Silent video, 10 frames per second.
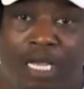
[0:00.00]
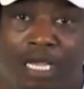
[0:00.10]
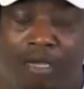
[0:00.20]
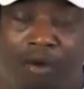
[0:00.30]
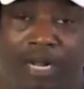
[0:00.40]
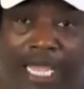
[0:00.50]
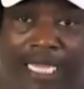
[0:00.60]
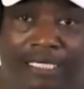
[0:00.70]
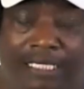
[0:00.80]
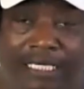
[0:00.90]
go to
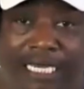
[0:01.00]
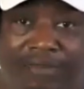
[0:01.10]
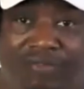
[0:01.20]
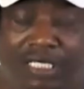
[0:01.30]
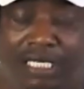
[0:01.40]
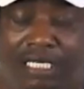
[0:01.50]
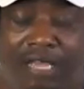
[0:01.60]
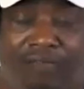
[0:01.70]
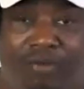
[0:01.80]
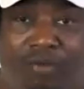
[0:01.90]
AZDFC.
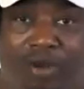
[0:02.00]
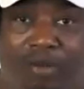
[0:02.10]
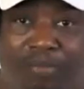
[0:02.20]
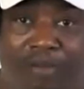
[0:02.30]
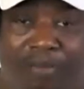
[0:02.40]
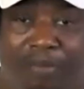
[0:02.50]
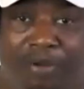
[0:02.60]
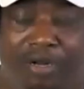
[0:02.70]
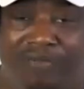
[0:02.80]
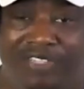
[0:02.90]
If you want to be a
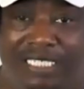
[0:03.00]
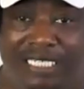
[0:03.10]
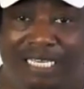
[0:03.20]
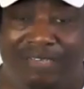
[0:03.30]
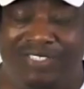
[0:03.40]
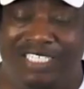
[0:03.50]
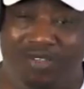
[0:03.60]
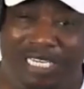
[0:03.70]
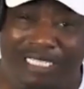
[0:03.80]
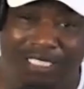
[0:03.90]
member of the DFC, you
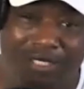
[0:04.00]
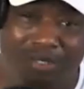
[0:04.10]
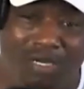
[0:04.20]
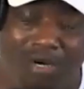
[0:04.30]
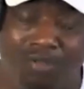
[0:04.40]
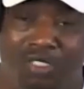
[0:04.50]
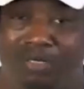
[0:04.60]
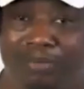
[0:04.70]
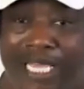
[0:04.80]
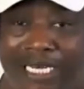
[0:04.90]
get 2
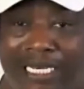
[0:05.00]
coaches, man.